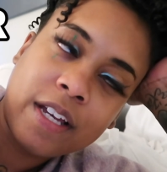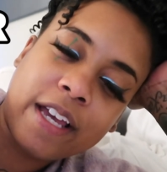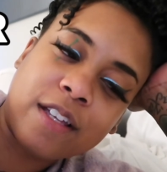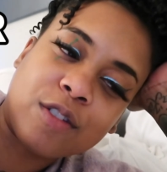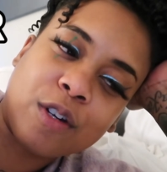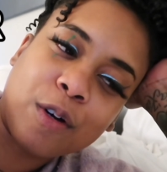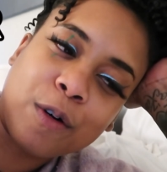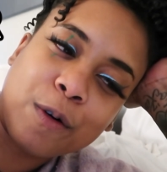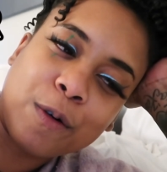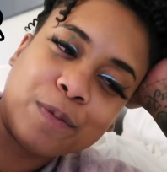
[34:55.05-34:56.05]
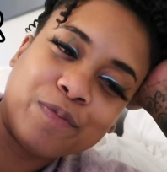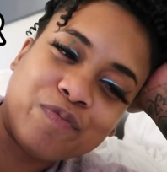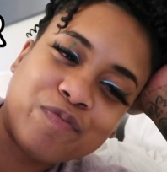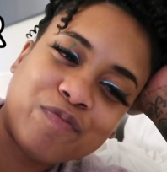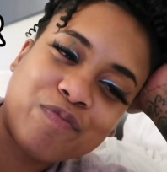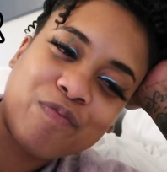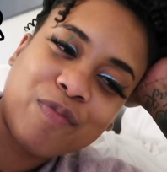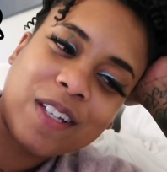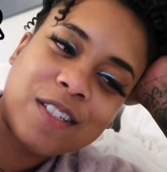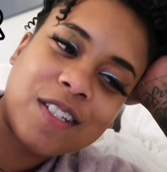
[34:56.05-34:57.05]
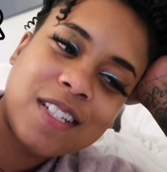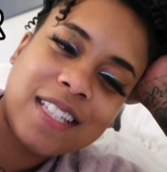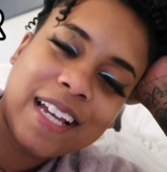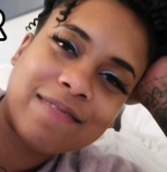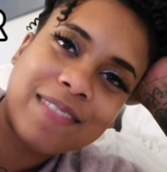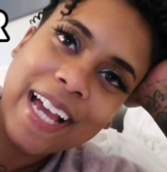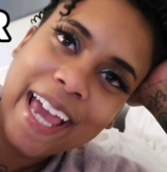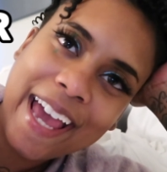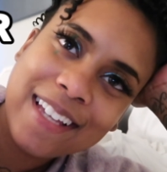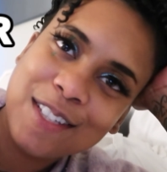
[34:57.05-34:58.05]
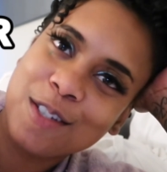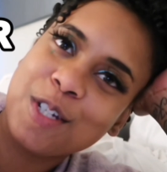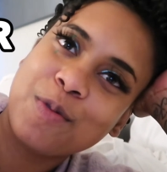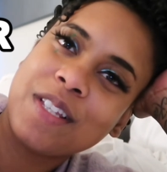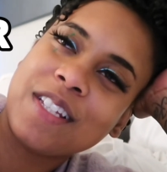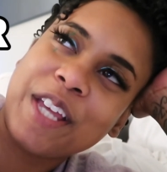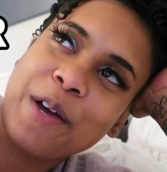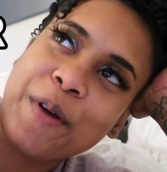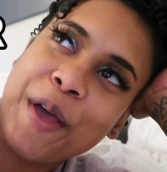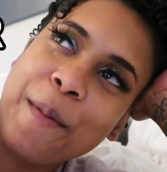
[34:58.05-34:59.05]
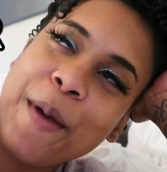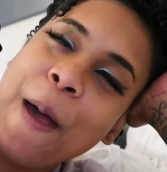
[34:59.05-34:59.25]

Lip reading: And so she just like, okay, so she wanted a date with him.